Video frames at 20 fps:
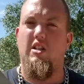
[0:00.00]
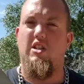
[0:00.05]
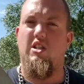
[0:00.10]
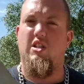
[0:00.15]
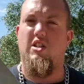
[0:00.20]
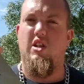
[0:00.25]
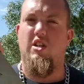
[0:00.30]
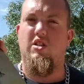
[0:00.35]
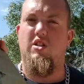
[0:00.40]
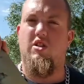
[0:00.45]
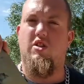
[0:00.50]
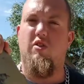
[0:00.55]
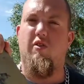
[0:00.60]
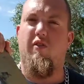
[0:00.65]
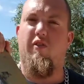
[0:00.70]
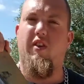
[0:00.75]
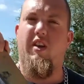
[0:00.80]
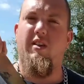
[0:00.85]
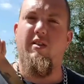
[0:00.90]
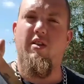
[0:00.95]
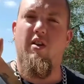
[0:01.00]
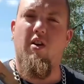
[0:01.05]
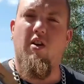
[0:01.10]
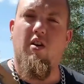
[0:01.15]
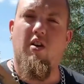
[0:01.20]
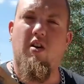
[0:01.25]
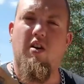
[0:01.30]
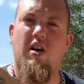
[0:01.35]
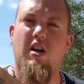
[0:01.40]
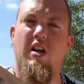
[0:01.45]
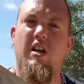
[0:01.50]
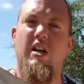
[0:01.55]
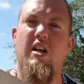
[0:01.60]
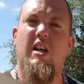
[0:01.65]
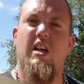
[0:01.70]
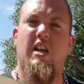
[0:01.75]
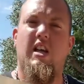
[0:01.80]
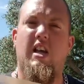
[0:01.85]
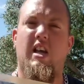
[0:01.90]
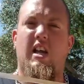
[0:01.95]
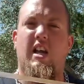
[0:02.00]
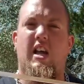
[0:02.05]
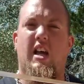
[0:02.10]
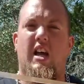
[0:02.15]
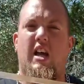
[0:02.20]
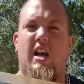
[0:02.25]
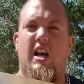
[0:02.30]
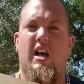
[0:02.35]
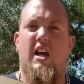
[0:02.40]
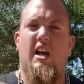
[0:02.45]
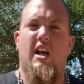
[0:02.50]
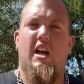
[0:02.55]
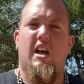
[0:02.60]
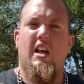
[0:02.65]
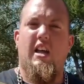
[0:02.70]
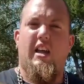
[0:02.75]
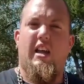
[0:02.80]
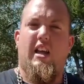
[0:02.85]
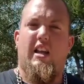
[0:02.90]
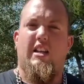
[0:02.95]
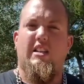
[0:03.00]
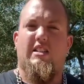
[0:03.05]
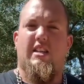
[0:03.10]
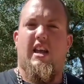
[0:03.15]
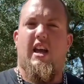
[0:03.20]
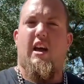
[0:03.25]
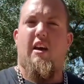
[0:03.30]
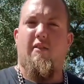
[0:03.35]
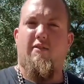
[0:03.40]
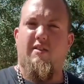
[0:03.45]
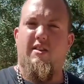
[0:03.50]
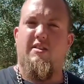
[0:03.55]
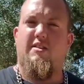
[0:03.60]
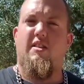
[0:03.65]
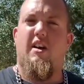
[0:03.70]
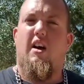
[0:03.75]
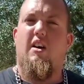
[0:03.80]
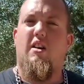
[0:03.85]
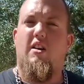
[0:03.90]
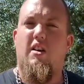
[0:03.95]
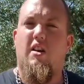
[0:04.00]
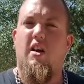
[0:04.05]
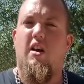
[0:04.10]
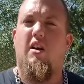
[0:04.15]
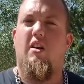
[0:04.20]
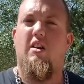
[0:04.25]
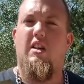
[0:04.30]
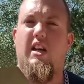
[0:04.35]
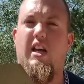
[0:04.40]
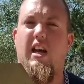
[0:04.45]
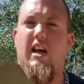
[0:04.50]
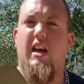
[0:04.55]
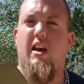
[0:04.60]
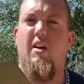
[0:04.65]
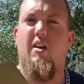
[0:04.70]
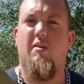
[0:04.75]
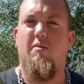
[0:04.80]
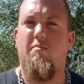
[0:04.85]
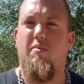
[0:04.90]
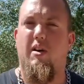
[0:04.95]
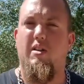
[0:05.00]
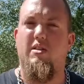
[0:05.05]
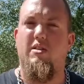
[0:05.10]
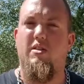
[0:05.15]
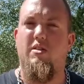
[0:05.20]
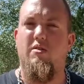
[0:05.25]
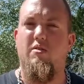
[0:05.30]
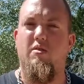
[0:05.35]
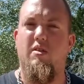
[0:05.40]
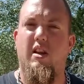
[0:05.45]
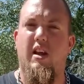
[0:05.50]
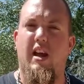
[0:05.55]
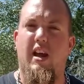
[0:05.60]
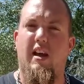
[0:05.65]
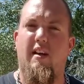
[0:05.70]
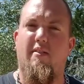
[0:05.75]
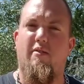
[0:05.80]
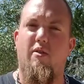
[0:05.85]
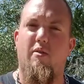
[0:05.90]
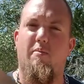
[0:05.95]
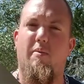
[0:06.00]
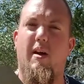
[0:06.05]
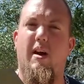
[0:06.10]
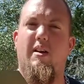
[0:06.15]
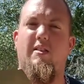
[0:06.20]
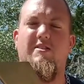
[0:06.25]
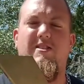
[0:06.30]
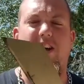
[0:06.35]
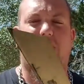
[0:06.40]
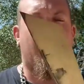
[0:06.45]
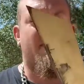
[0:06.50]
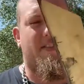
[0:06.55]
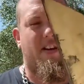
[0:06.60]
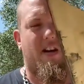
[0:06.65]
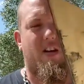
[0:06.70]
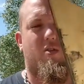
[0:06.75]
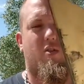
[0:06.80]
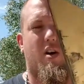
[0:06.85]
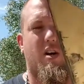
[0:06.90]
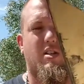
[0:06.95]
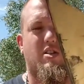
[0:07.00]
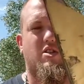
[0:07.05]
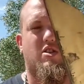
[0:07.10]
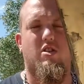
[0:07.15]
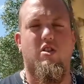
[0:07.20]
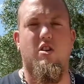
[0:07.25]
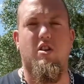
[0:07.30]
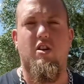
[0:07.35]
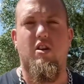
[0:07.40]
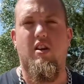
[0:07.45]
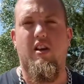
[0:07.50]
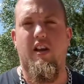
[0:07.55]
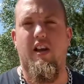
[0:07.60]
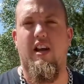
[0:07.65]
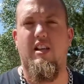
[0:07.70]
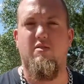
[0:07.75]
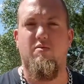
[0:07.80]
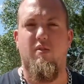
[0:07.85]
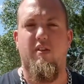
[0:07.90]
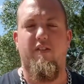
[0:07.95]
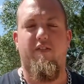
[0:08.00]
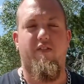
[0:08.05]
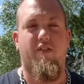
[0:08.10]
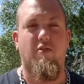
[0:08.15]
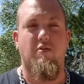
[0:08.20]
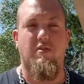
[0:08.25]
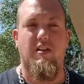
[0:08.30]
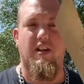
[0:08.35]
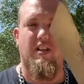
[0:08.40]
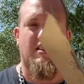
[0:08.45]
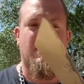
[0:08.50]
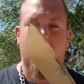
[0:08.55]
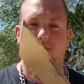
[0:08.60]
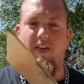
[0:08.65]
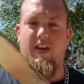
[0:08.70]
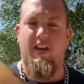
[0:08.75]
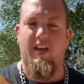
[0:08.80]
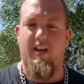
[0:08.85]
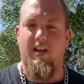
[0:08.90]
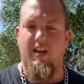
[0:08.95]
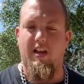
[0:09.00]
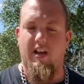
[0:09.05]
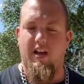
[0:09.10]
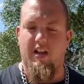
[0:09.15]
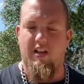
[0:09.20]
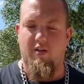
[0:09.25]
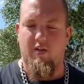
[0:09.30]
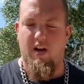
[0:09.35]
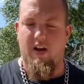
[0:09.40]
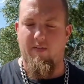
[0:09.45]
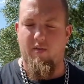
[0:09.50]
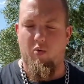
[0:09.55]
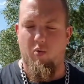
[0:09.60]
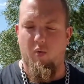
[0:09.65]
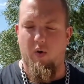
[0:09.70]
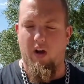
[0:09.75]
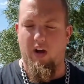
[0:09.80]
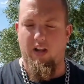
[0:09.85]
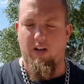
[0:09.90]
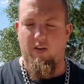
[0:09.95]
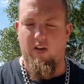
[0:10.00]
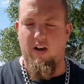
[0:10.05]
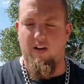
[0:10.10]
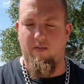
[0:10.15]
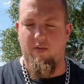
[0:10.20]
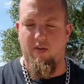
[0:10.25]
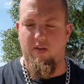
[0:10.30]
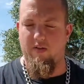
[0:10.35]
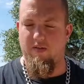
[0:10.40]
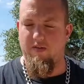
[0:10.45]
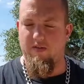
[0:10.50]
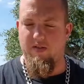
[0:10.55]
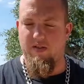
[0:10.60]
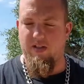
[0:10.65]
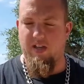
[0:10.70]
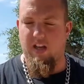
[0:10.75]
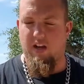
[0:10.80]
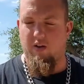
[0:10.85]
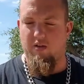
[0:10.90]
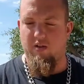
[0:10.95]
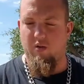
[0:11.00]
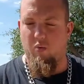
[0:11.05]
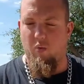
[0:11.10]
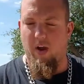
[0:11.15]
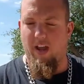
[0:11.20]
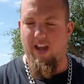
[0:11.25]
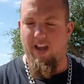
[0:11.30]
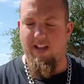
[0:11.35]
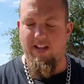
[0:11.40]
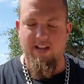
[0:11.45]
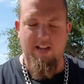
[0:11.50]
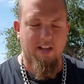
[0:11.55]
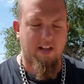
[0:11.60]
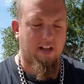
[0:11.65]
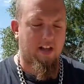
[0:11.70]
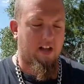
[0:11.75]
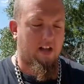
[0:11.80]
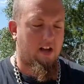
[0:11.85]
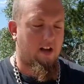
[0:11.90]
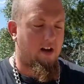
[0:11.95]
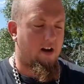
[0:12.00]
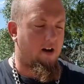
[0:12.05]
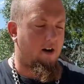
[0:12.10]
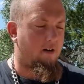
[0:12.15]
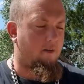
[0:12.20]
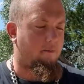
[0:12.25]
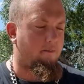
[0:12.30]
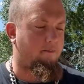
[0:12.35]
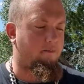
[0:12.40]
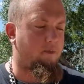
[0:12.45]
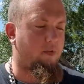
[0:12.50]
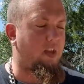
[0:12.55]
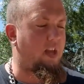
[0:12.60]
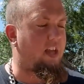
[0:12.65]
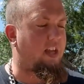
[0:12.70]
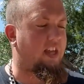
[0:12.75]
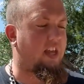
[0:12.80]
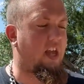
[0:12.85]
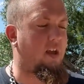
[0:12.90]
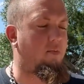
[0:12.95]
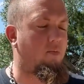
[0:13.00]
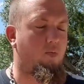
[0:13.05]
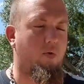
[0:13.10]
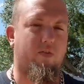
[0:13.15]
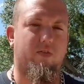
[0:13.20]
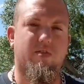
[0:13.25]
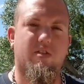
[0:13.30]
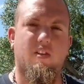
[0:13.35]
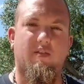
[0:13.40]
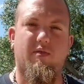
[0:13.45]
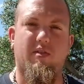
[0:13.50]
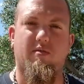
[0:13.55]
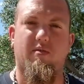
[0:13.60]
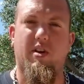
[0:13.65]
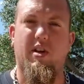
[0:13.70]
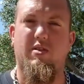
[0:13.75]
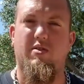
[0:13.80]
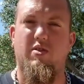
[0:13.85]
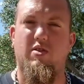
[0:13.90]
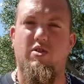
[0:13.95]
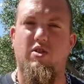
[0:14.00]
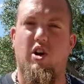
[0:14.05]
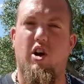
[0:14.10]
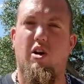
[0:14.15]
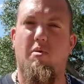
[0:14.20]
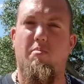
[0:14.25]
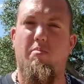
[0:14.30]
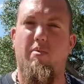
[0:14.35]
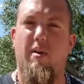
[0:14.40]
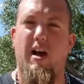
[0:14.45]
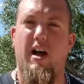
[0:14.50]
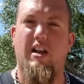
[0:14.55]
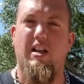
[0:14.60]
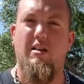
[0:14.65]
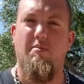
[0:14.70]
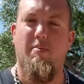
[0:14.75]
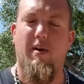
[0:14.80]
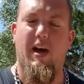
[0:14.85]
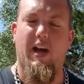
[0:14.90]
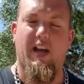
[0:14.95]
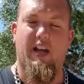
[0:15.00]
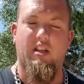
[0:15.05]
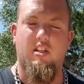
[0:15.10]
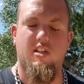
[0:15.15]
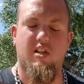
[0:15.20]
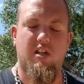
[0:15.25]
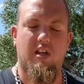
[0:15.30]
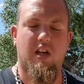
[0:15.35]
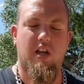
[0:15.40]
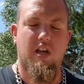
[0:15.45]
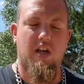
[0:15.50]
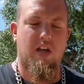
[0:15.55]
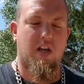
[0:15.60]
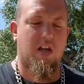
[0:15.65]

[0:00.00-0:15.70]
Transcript: just under 2 feet long. It is a hefty sucker, okay, about 2.5, 3 pounds. I'm not quite sure. That's what it feels like to me. I don't have a scale to weigh it. It came relatively razor sharp out of the packaging.